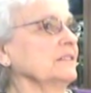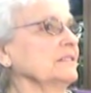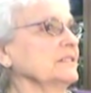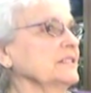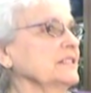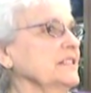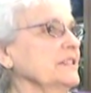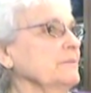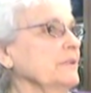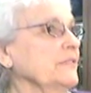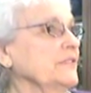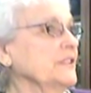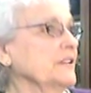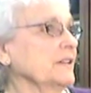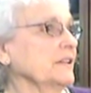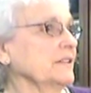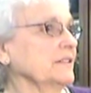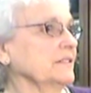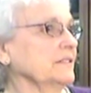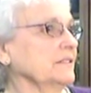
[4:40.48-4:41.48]
let's see. We've
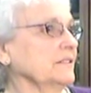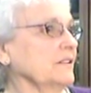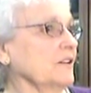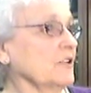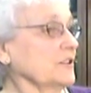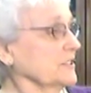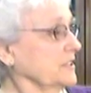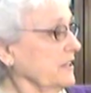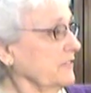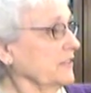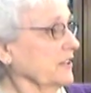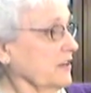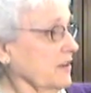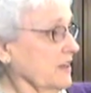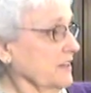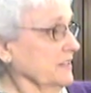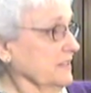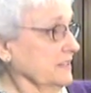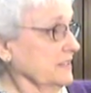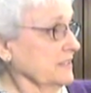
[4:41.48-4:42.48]
done all 7
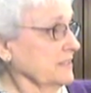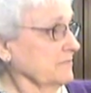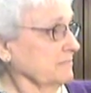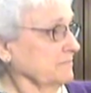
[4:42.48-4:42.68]
continents.